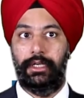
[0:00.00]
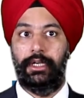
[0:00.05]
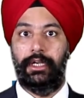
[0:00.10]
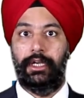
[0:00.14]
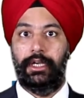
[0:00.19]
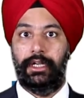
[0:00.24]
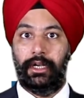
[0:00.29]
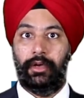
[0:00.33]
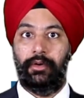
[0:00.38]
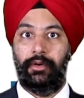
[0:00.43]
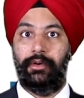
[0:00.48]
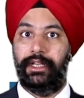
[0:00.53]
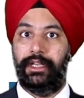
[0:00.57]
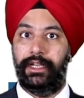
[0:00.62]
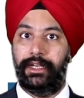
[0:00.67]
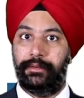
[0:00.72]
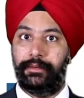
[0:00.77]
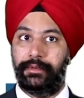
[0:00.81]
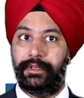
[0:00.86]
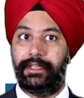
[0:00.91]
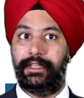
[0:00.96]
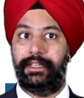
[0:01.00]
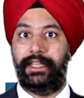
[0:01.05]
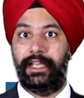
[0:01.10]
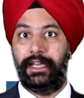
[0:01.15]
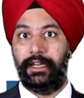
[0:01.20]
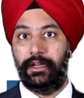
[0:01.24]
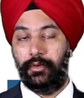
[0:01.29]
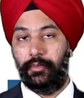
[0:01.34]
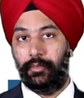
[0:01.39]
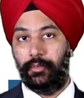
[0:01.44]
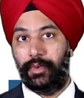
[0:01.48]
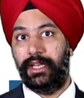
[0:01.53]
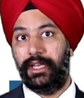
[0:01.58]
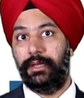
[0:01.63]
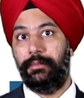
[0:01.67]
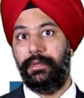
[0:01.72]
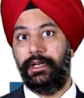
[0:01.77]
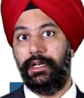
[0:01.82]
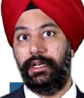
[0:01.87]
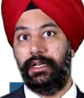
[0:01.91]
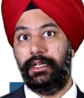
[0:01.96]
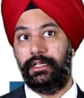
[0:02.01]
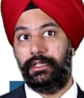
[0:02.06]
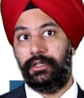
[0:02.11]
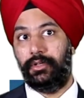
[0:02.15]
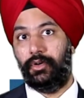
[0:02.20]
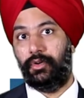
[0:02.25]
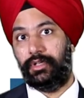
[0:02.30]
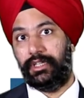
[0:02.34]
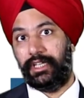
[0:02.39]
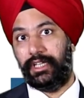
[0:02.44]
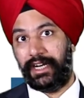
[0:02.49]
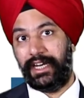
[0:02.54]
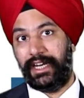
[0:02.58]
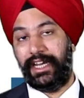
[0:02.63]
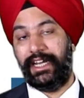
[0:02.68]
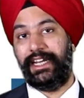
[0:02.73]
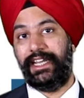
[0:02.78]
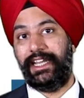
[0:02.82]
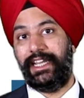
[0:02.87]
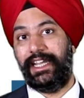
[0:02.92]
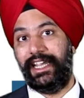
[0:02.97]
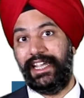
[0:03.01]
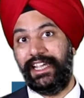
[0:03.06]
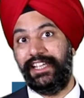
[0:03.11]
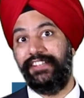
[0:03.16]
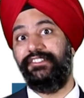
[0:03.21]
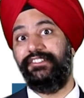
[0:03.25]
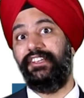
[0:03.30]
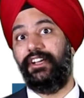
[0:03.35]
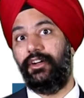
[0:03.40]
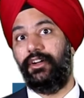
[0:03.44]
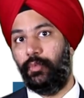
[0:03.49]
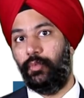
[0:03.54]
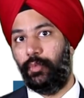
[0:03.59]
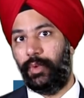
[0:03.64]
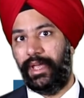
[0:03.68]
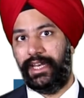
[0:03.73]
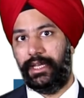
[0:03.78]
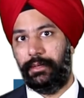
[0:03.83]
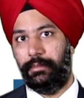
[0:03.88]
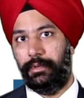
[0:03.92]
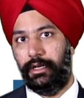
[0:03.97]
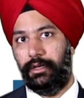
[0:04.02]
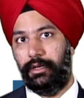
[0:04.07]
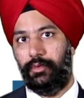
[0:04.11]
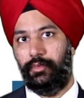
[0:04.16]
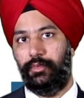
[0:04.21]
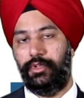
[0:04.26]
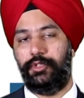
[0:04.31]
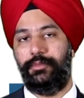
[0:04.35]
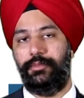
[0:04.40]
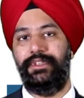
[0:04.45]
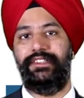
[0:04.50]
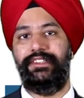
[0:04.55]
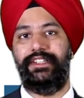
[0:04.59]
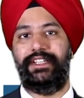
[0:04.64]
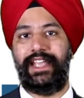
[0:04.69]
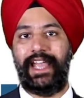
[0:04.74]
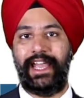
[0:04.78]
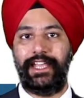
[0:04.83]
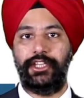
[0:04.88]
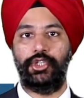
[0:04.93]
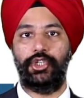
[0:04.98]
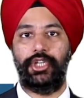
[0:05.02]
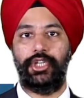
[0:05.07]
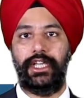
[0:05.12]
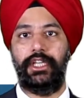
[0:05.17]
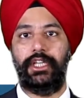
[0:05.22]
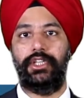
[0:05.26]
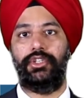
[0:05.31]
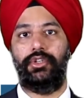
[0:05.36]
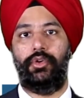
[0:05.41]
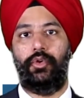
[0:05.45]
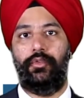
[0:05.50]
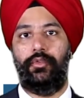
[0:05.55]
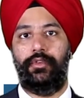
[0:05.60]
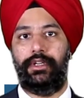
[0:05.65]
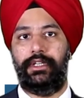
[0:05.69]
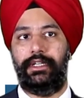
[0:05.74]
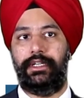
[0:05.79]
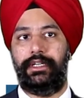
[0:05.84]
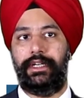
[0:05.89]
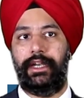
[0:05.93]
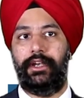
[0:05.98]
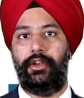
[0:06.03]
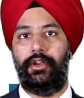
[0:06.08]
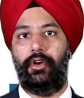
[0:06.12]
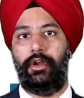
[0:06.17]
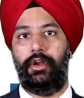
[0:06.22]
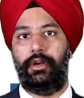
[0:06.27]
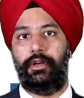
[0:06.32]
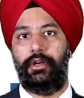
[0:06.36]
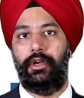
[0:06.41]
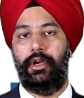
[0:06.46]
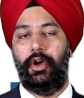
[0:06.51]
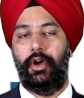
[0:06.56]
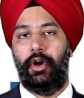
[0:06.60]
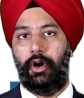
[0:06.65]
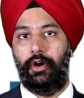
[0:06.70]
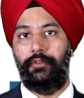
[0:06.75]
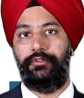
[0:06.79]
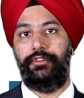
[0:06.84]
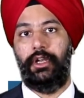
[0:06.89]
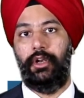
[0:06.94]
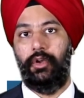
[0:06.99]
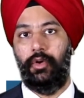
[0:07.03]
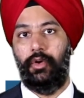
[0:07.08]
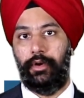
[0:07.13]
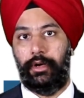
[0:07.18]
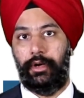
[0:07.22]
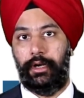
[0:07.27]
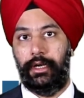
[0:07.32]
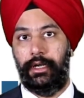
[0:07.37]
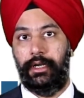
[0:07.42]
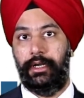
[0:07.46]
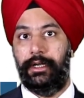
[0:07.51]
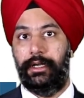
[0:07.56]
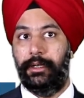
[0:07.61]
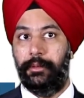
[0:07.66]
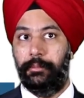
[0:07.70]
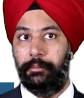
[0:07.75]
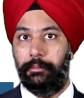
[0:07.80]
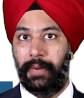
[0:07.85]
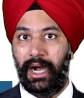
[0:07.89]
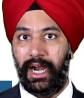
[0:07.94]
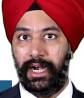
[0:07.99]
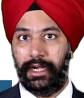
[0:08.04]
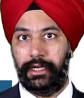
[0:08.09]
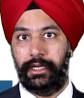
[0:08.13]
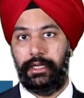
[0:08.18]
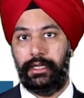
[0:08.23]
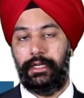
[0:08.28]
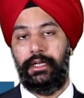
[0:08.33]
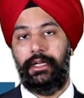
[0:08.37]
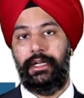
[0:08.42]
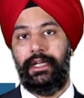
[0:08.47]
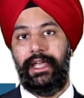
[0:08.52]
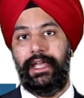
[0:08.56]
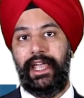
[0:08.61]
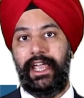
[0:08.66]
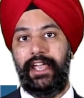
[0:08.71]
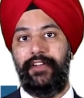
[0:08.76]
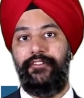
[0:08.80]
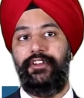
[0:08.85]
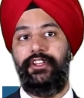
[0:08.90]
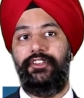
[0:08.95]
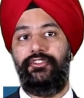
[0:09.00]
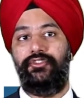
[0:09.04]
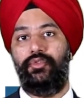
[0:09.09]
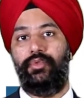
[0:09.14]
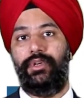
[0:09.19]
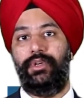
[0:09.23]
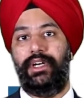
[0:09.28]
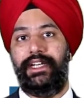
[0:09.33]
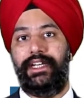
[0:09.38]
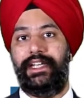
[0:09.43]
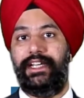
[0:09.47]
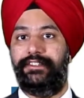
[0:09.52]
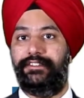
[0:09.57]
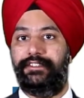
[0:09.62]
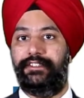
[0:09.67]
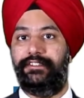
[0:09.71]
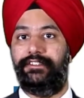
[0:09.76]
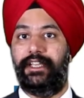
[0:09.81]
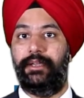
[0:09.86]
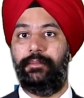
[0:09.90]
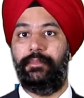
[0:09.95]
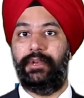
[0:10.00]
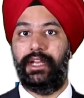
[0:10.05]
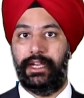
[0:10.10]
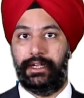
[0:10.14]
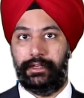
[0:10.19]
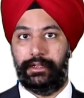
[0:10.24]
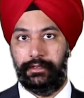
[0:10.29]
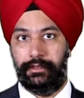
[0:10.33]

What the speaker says: Now, they are variable, or the rate is variable, which means it can change over the tenure of the loan, but every student gets the same rate.